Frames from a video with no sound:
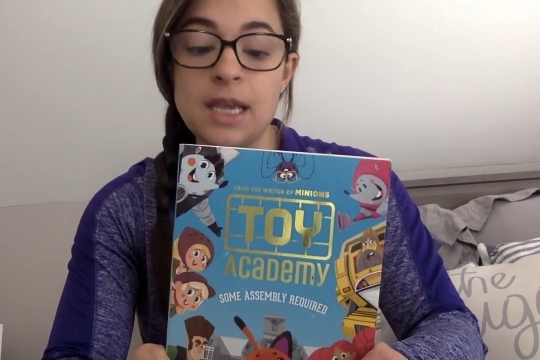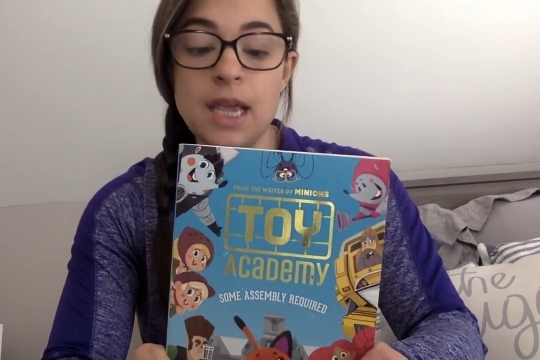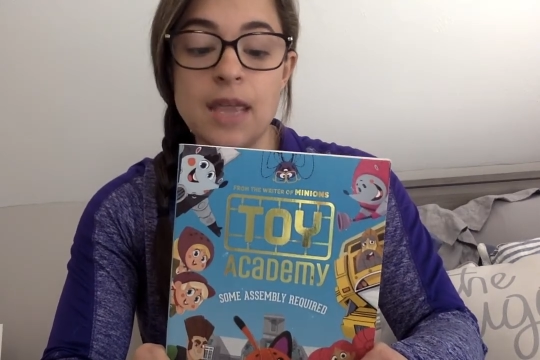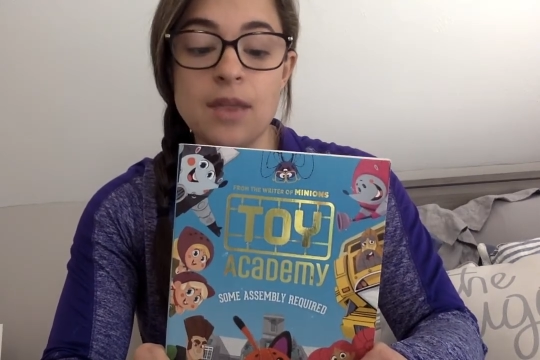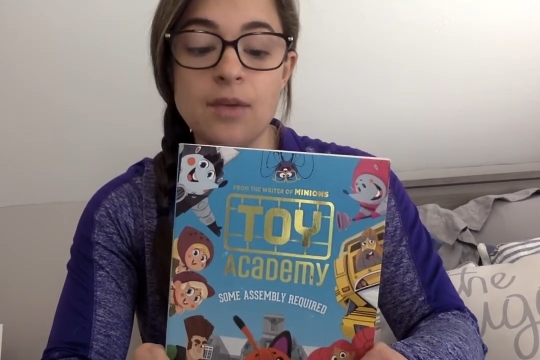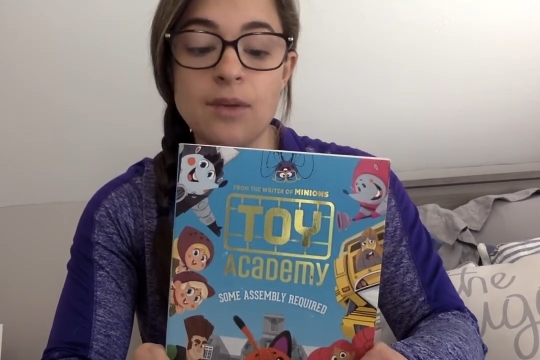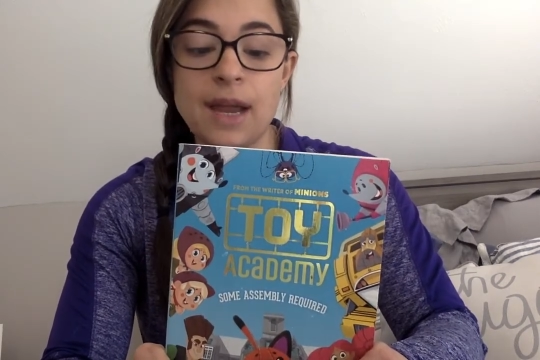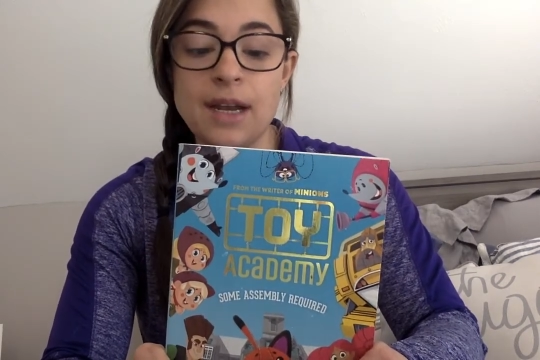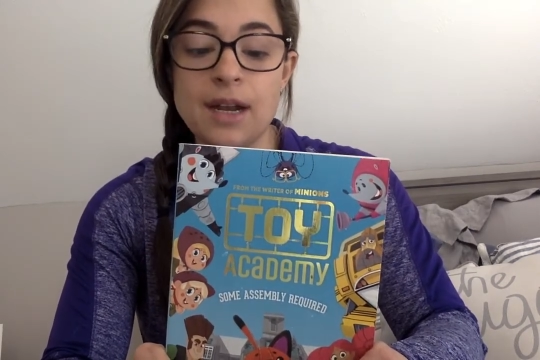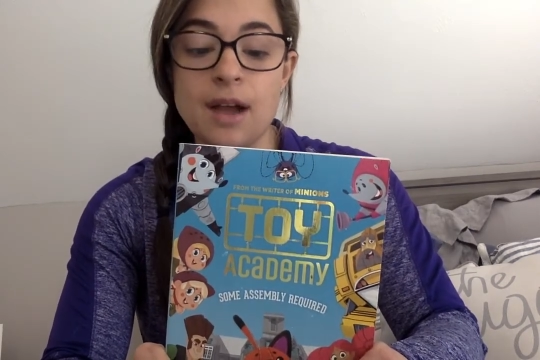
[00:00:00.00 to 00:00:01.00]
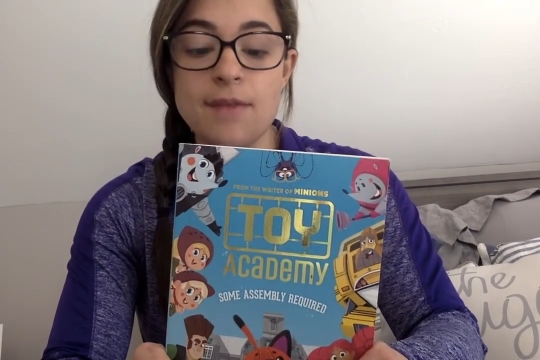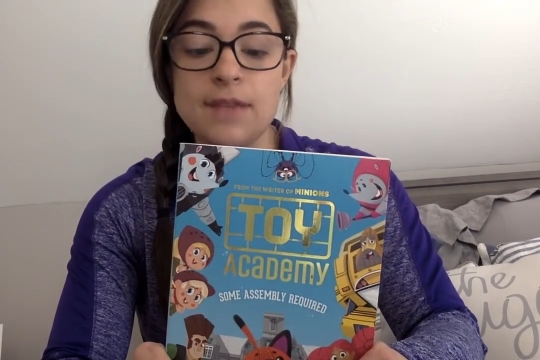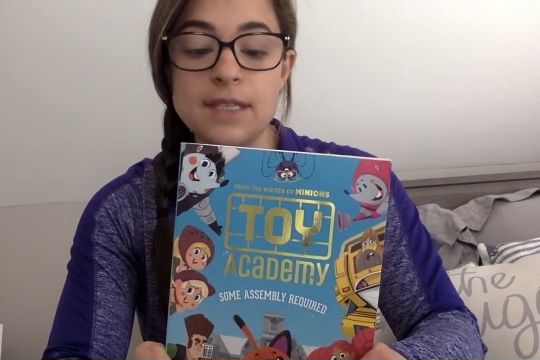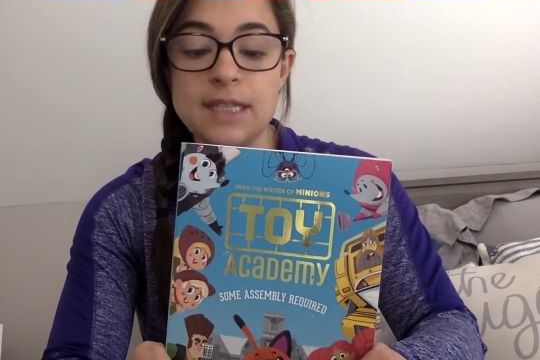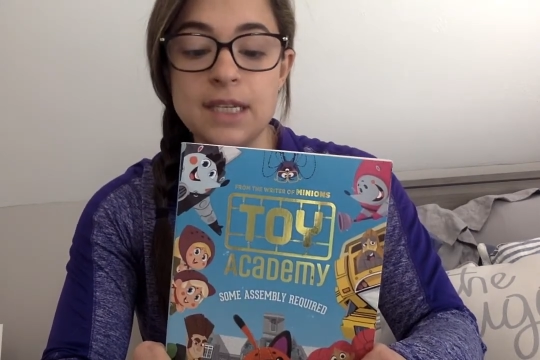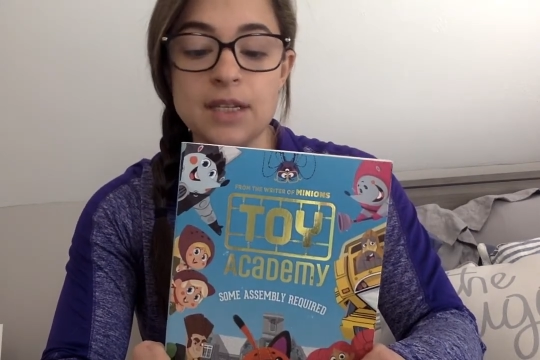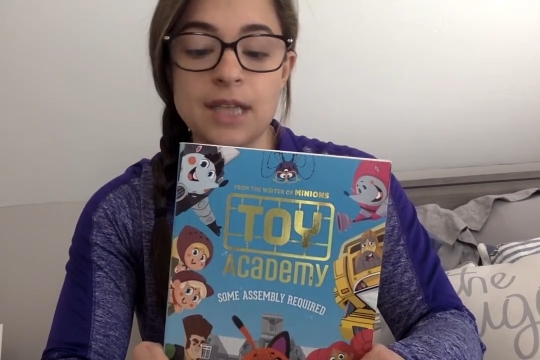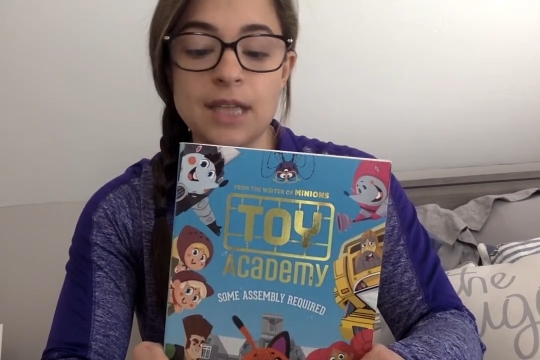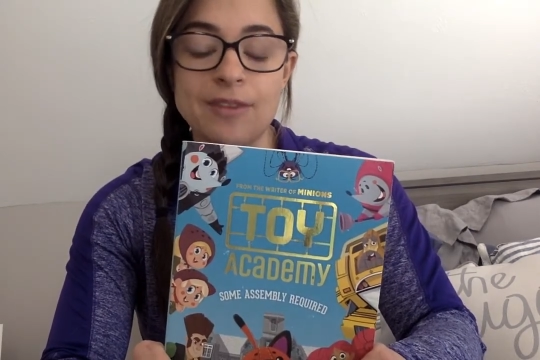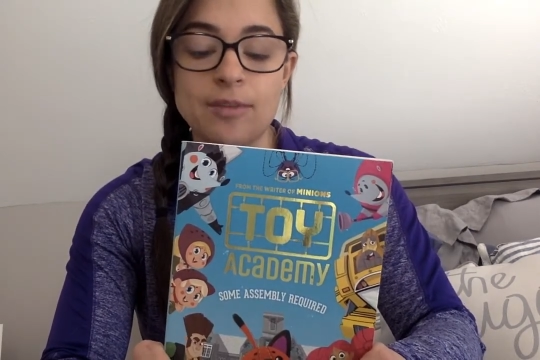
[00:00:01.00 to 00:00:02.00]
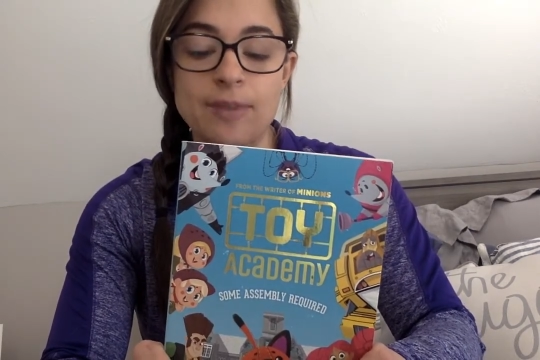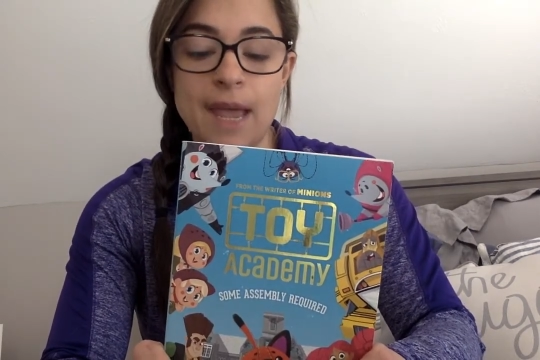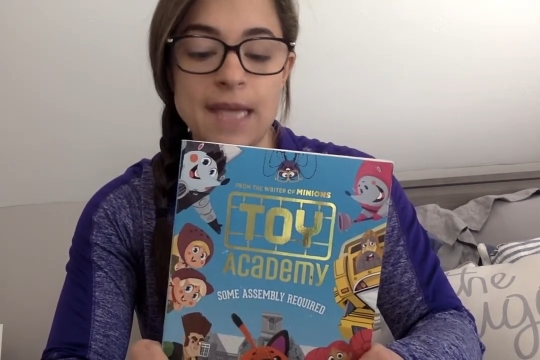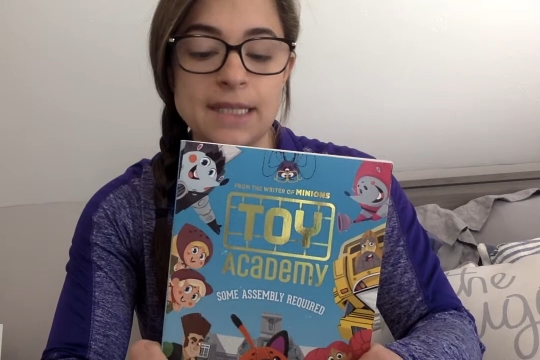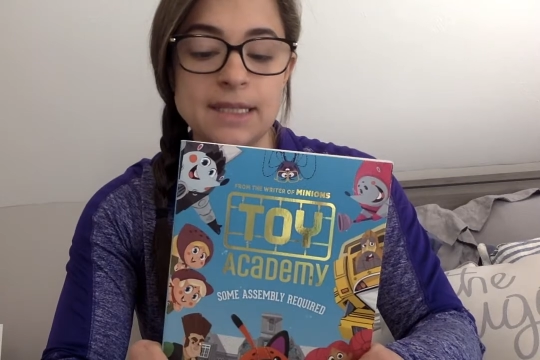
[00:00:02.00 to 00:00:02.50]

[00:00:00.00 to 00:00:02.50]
and the writer of The Secret Life of Pets,